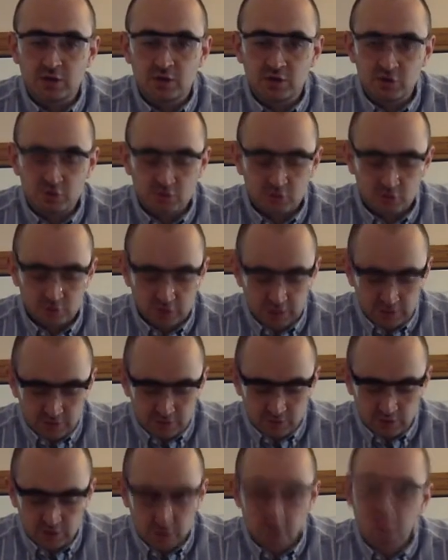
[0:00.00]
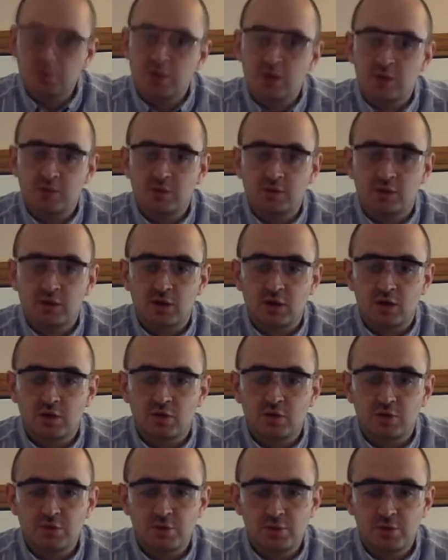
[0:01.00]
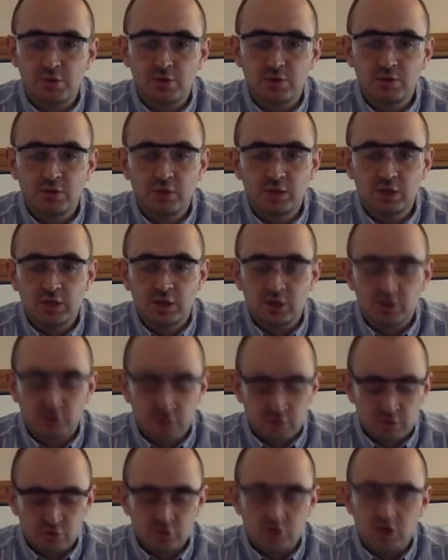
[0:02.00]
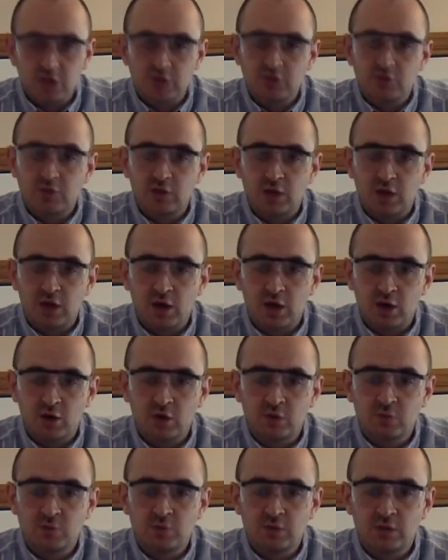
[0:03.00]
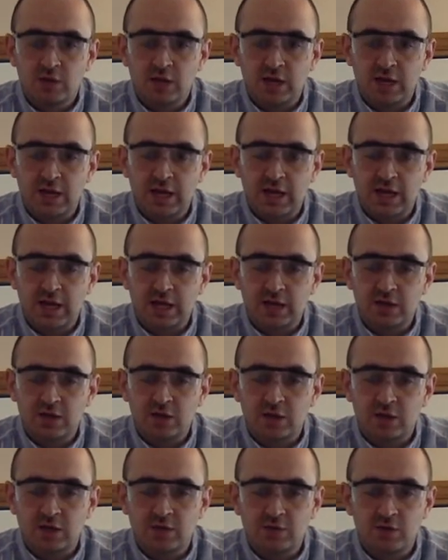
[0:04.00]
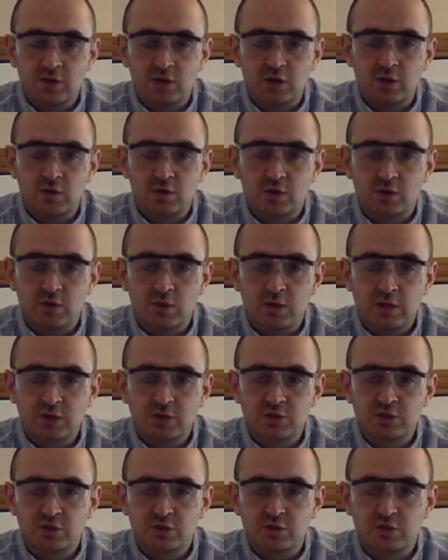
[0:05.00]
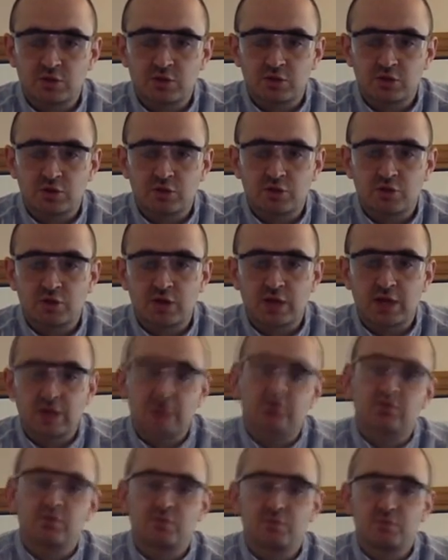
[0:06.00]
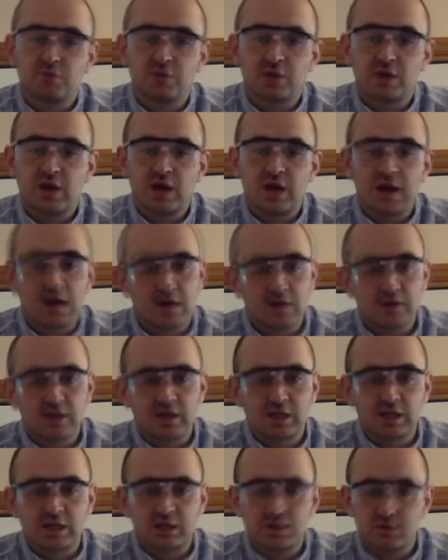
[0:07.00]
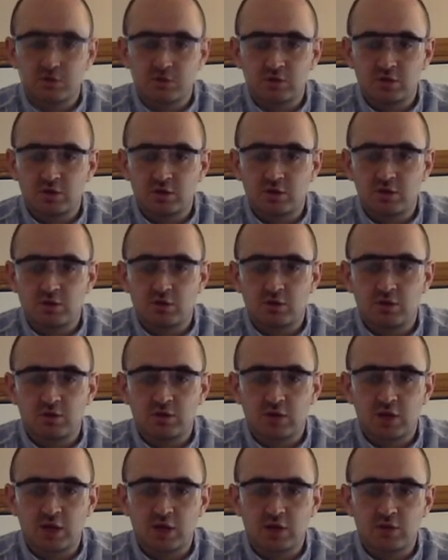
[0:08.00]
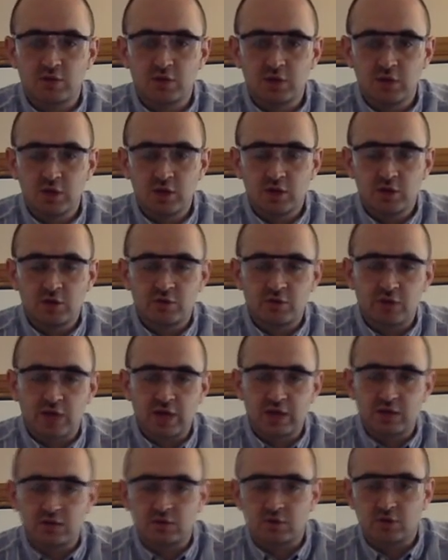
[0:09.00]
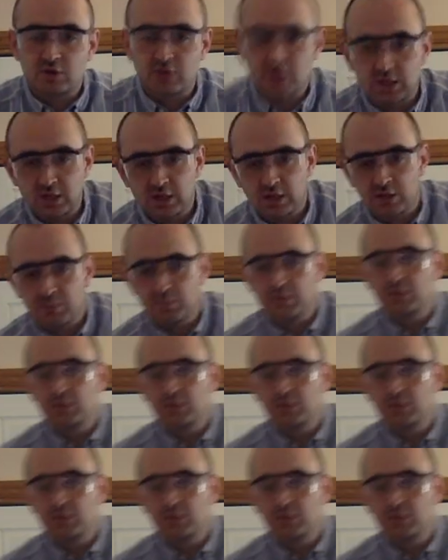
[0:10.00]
So that's the experiment gone through. Try do it at home, and then give a go at the questions to just try and figure out how that links to your kind of science curriculum.